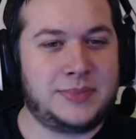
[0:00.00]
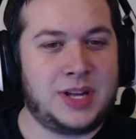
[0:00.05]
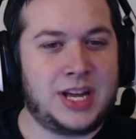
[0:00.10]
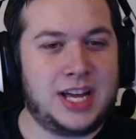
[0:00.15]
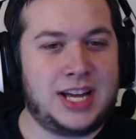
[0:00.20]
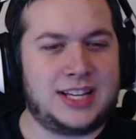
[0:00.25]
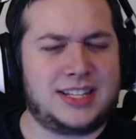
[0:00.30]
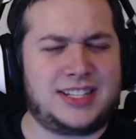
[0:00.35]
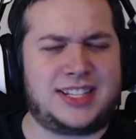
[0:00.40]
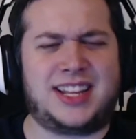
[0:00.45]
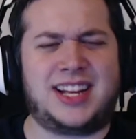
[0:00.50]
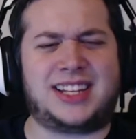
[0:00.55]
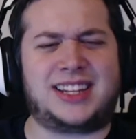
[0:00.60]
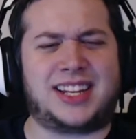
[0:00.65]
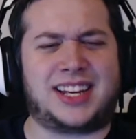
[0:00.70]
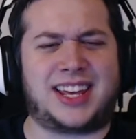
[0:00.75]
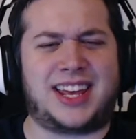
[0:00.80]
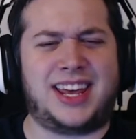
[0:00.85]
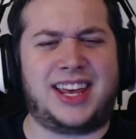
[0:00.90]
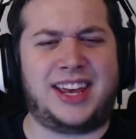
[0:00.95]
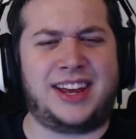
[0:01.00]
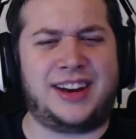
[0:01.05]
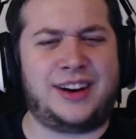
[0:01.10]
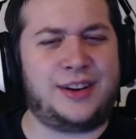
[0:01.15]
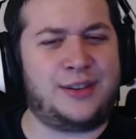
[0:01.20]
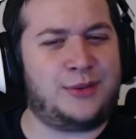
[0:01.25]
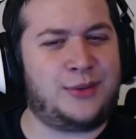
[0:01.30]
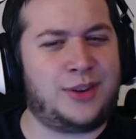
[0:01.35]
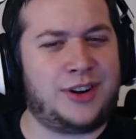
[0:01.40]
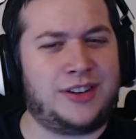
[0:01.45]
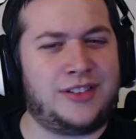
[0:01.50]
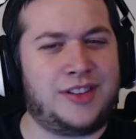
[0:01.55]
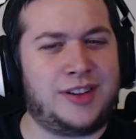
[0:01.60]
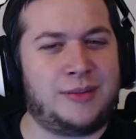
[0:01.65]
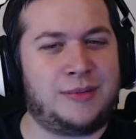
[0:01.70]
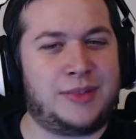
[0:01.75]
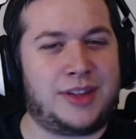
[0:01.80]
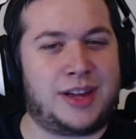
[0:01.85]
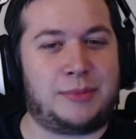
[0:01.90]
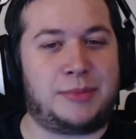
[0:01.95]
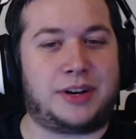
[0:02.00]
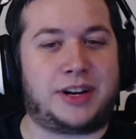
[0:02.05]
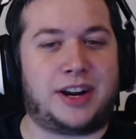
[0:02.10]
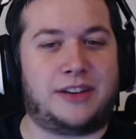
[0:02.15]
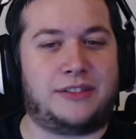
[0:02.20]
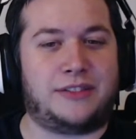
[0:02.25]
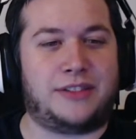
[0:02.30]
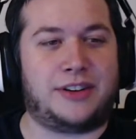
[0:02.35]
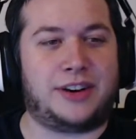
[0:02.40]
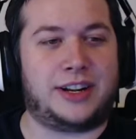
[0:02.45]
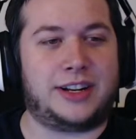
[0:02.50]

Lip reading: Is he like the kid of one of them? That'd be kind of funny.